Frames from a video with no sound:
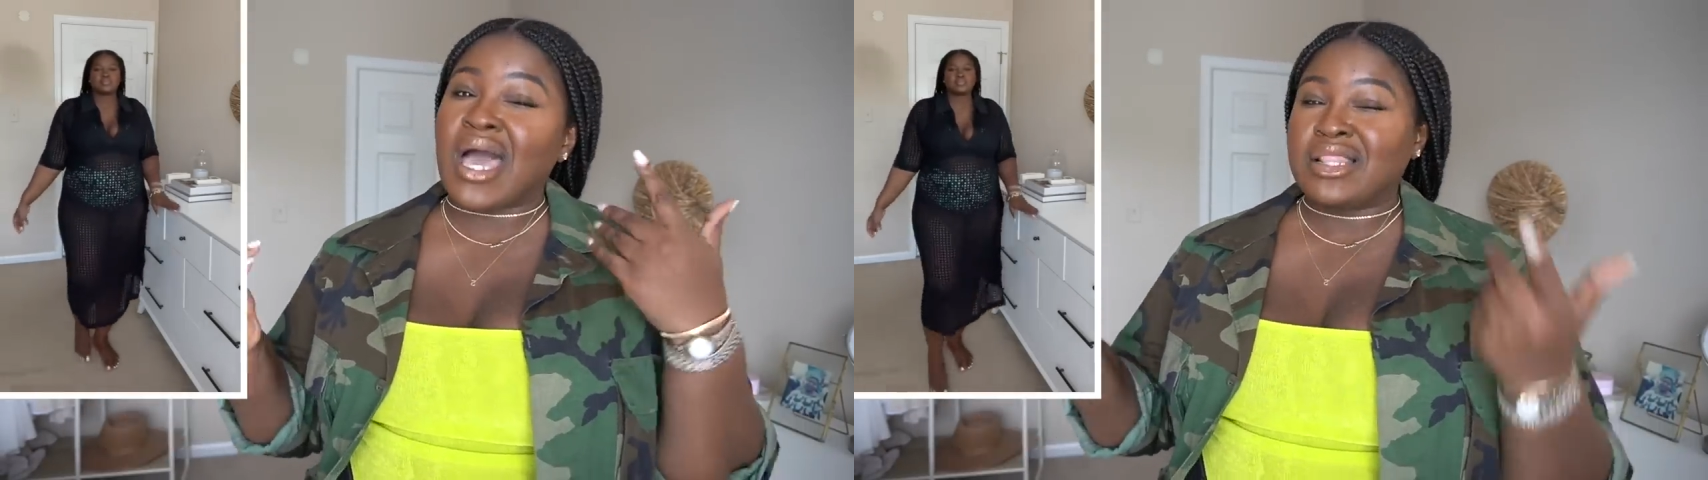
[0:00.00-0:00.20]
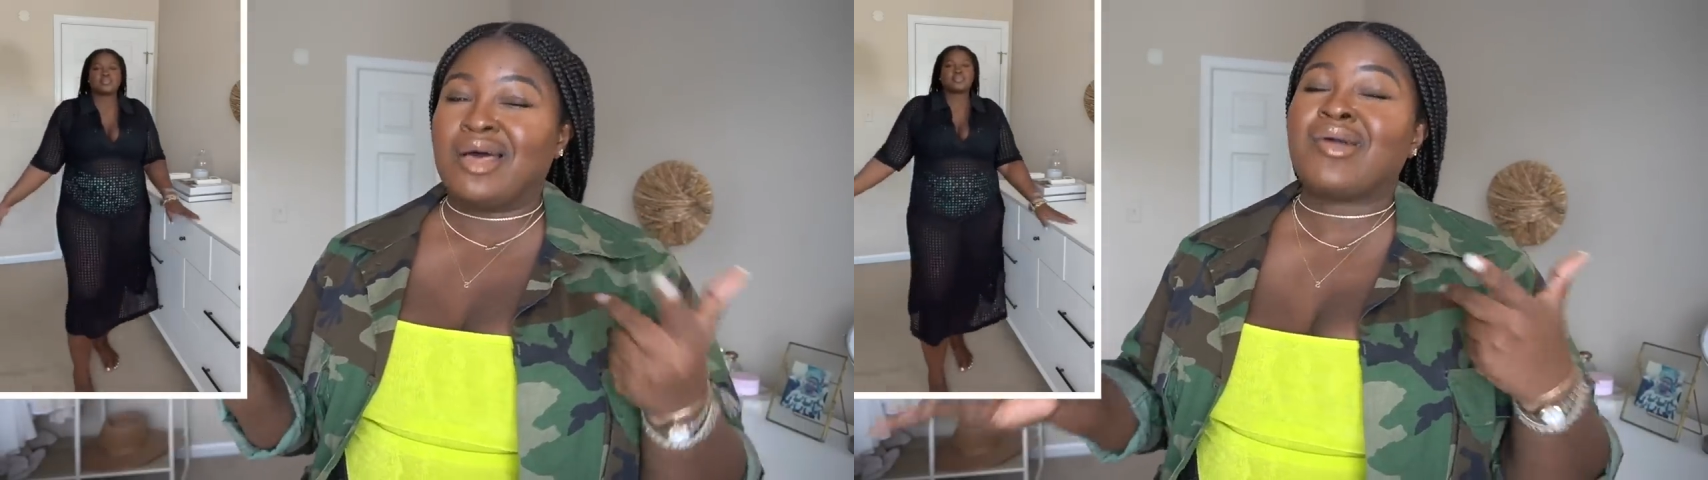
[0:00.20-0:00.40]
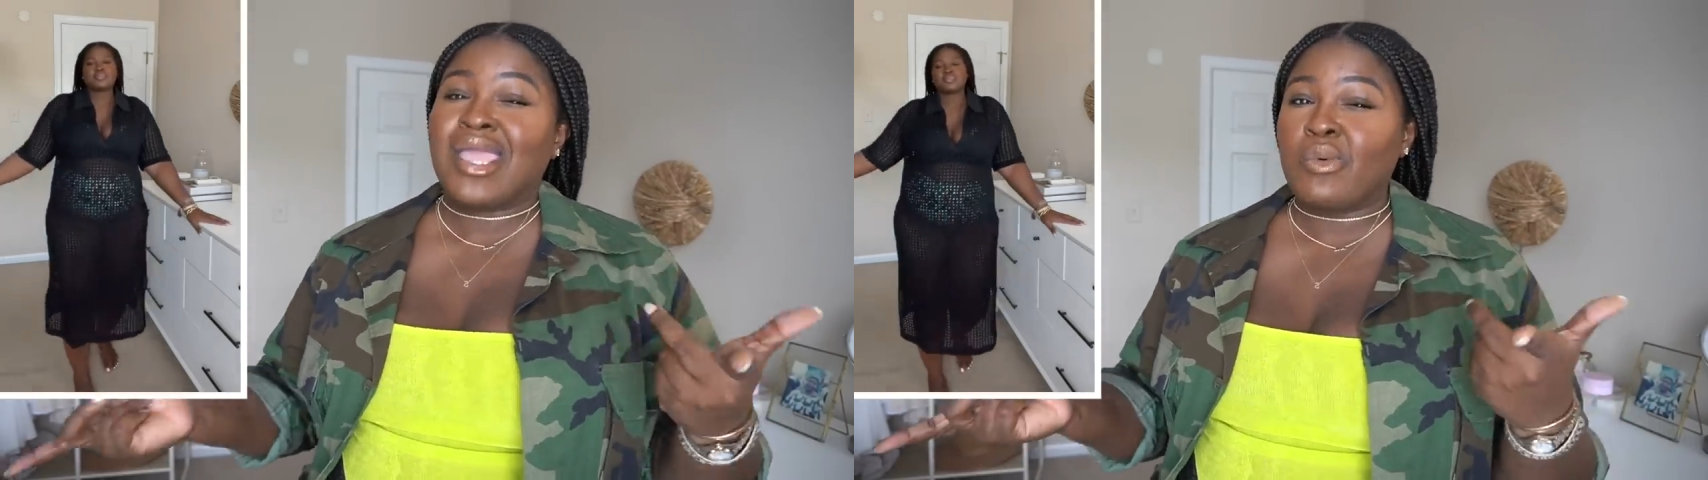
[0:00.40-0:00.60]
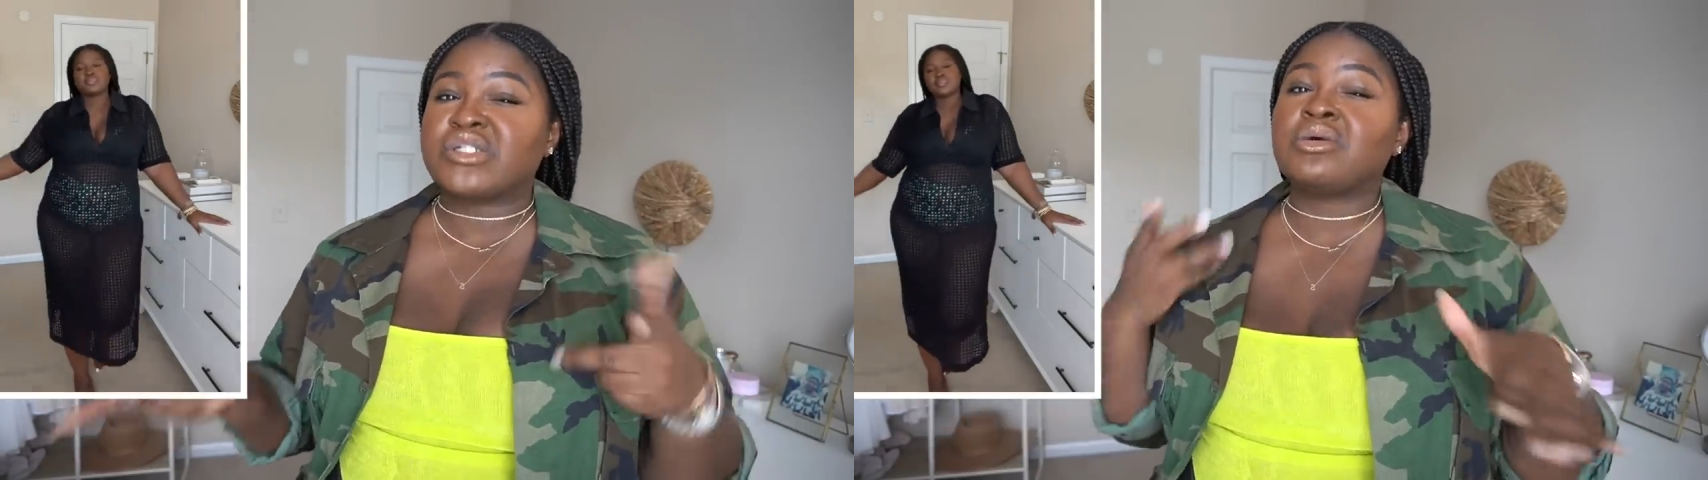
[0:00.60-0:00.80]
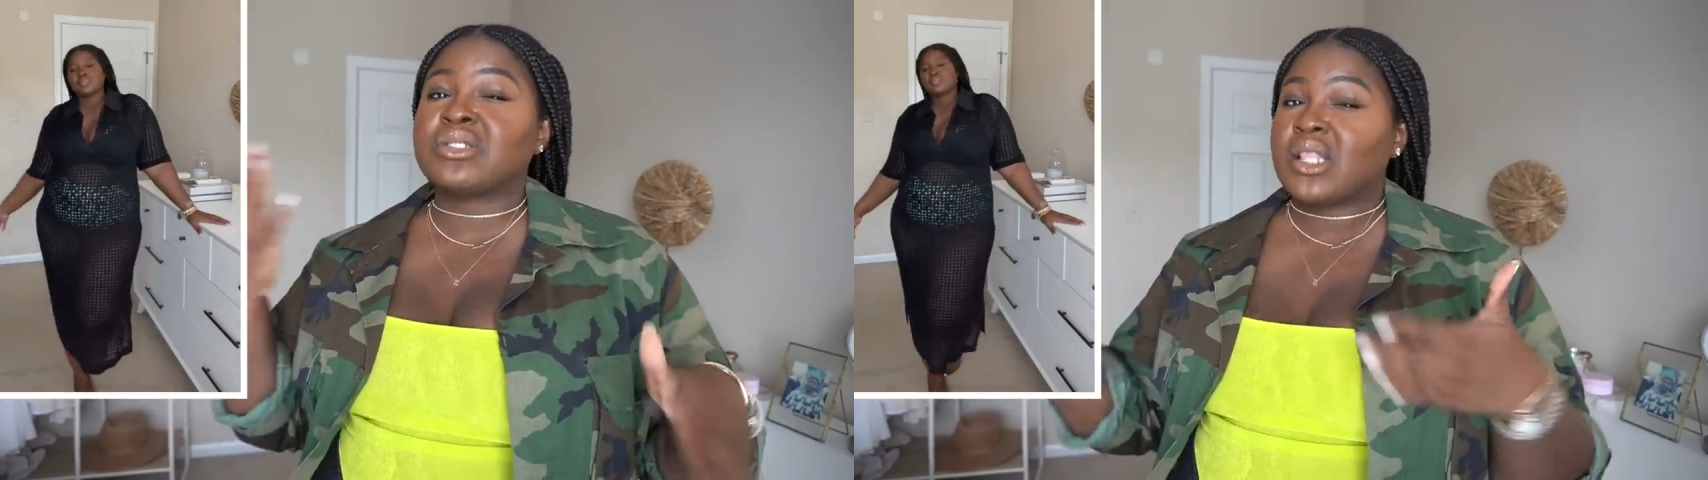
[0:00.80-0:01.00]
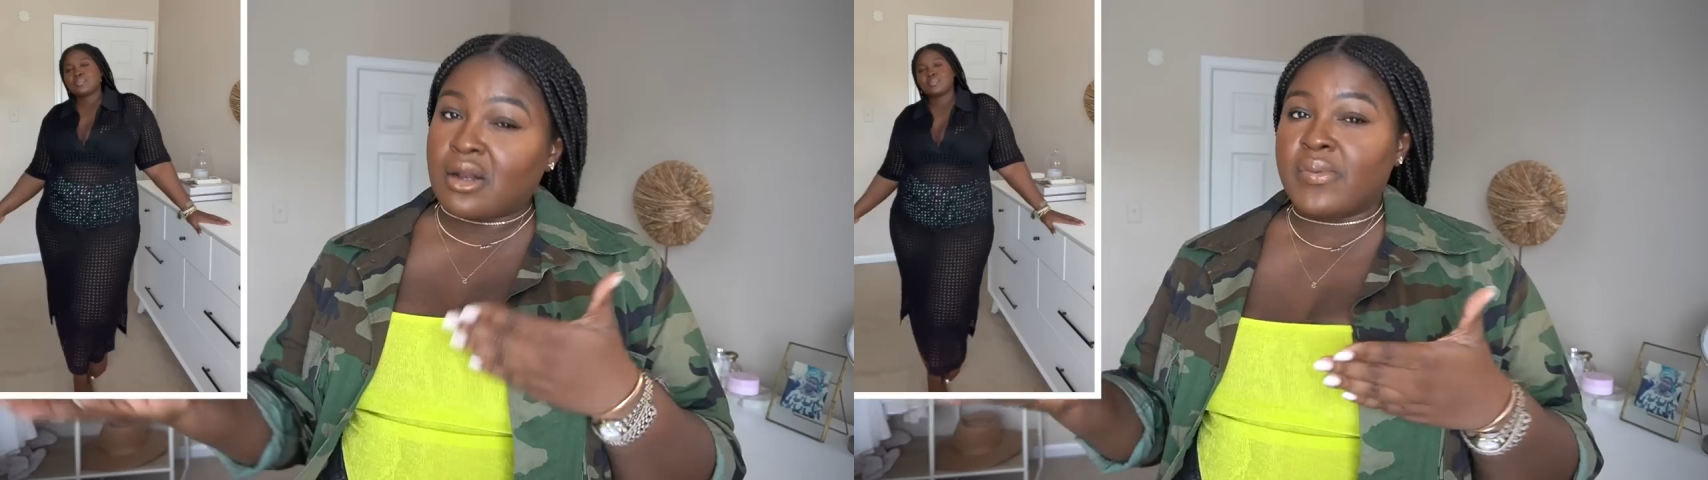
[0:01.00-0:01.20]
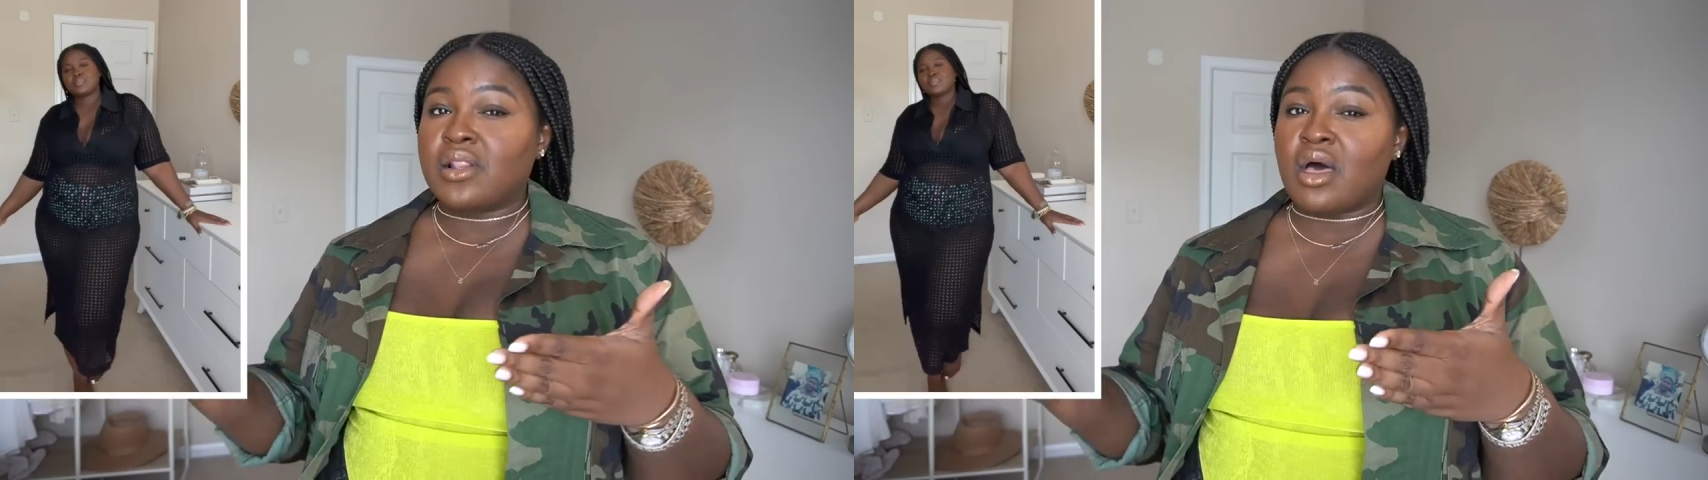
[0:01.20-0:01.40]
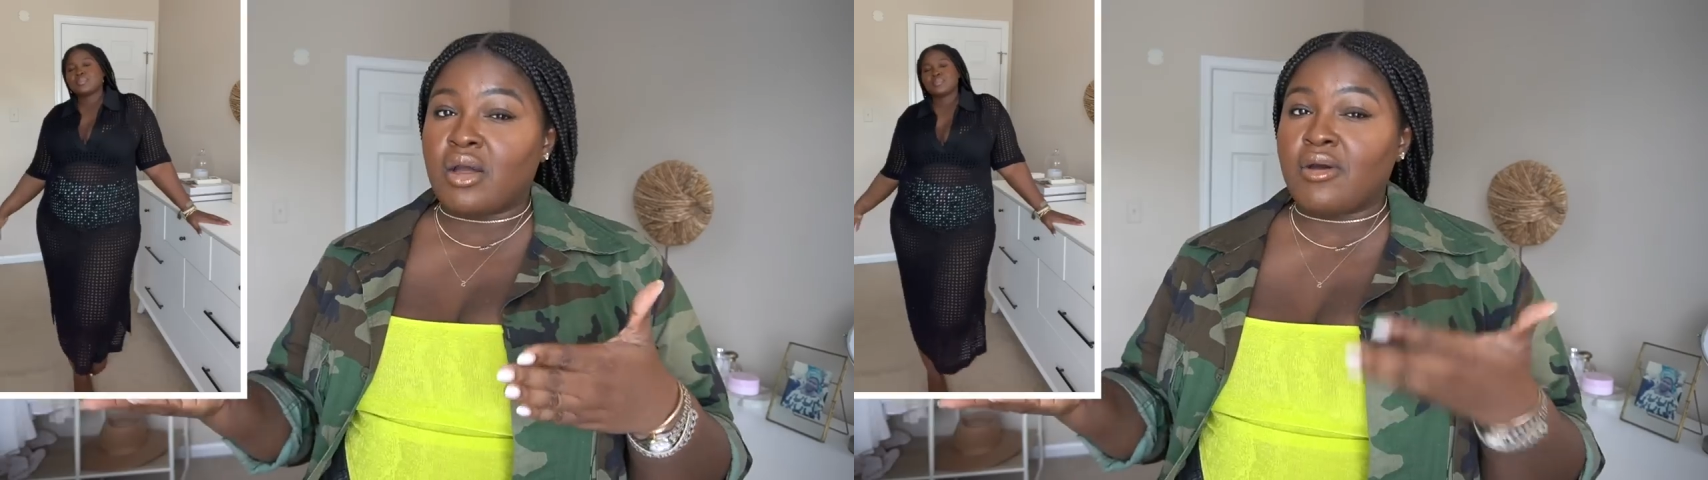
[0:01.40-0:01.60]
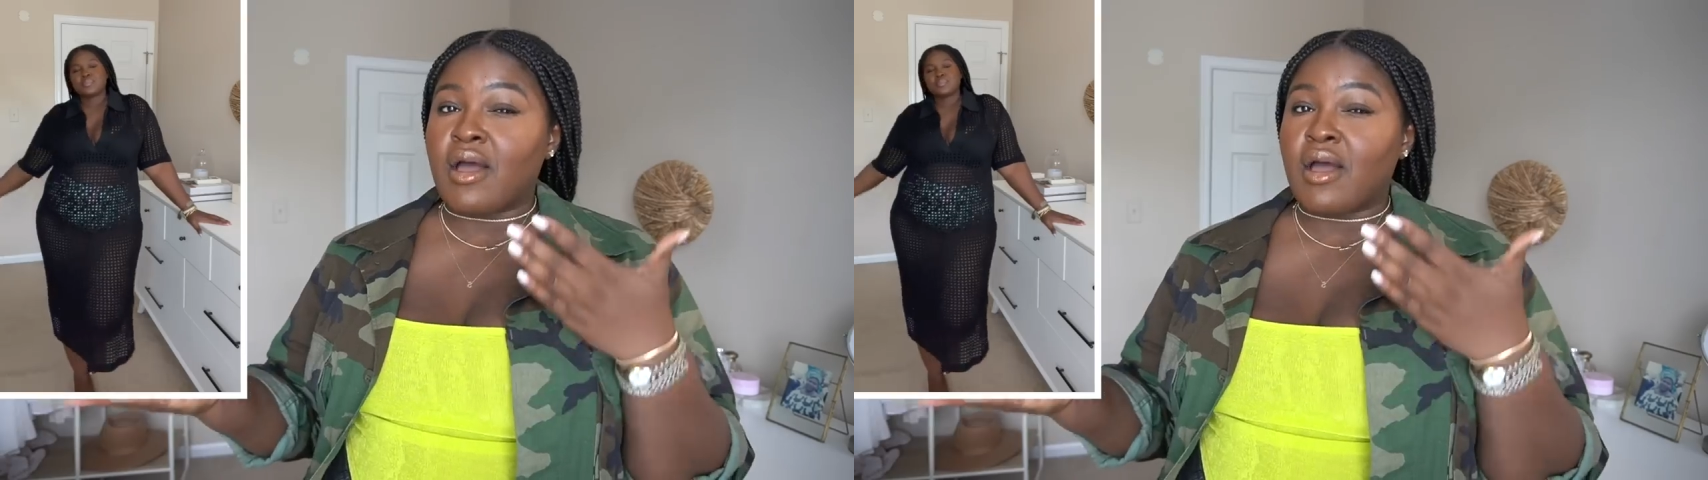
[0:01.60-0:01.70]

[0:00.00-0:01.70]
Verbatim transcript: I low key wish it was a little bit longer